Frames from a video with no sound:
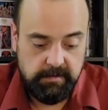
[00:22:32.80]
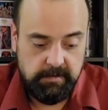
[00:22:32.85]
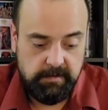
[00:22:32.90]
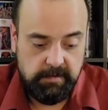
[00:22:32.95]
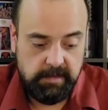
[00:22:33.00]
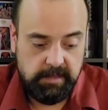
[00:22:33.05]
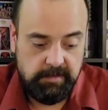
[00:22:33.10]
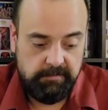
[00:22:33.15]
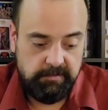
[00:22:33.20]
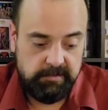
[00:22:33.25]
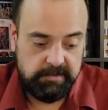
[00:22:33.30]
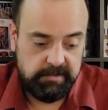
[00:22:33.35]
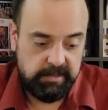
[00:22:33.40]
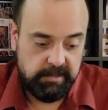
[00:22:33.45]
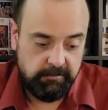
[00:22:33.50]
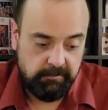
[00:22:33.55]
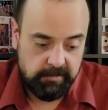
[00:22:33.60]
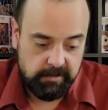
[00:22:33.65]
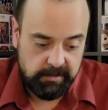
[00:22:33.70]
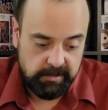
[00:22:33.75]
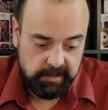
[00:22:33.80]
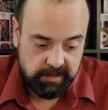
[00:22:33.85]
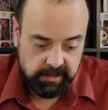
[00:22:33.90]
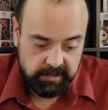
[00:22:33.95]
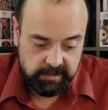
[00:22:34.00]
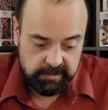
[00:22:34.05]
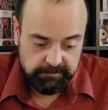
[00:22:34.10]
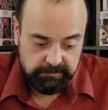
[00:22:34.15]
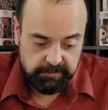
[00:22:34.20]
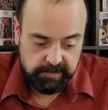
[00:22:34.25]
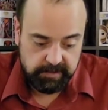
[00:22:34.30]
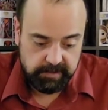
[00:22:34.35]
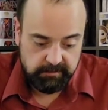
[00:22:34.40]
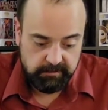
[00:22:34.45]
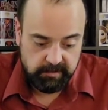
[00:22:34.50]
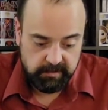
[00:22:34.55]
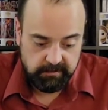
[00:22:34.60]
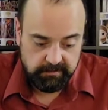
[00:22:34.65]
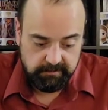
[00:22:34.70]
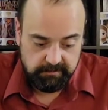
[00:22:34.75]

And if you see one of these, pick them up.